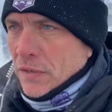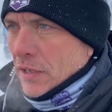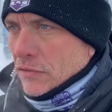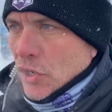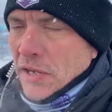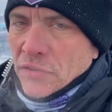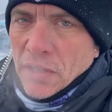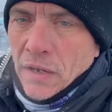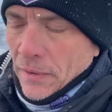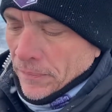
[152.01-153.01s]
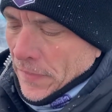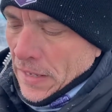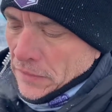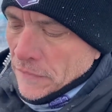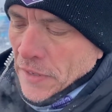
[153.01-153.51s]
You can change it.
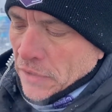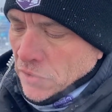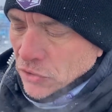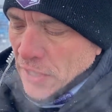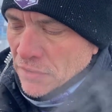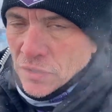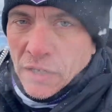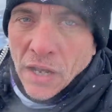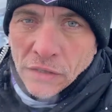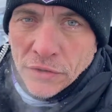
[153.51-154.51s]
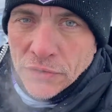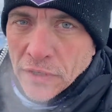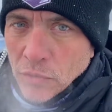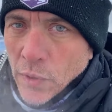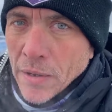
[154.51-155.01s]
I love that you can change the colors
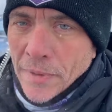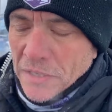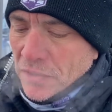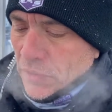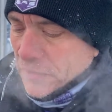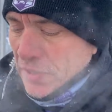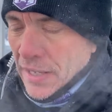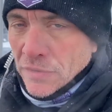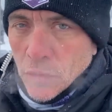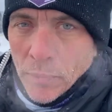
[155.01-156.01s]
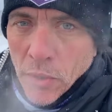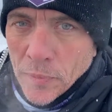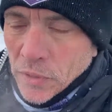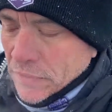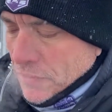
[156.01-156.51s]
because we're at Minnesota State, so
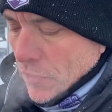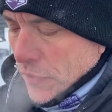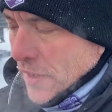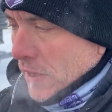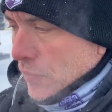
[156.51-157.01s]
purple is their thing.